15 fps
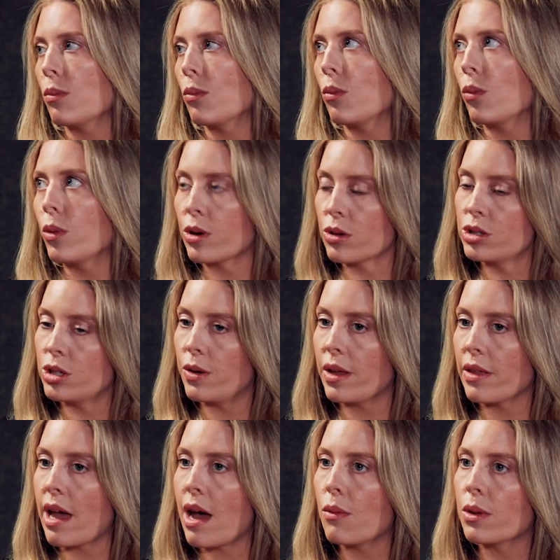we're doing
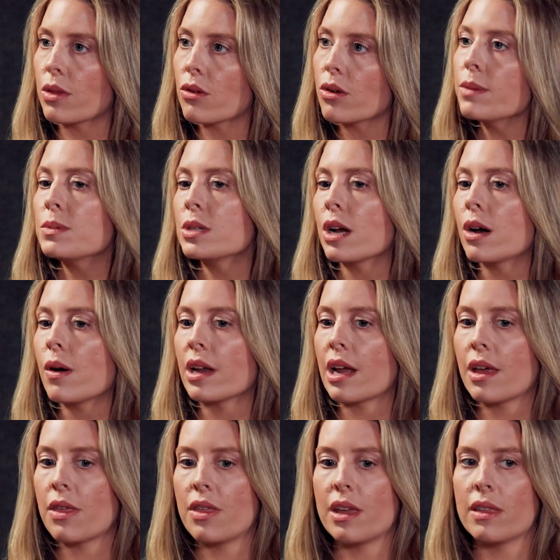that with crypto and i
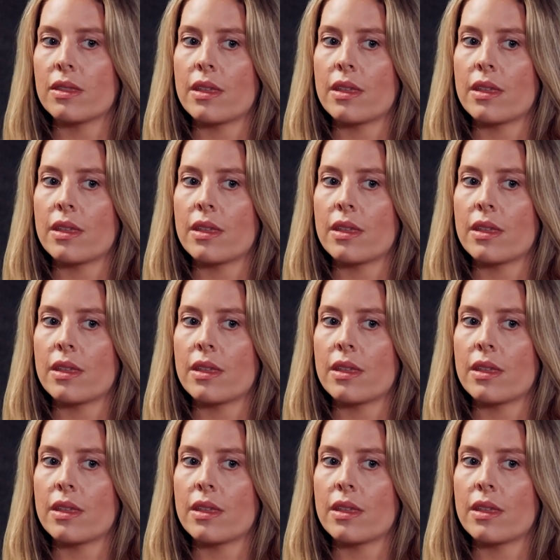think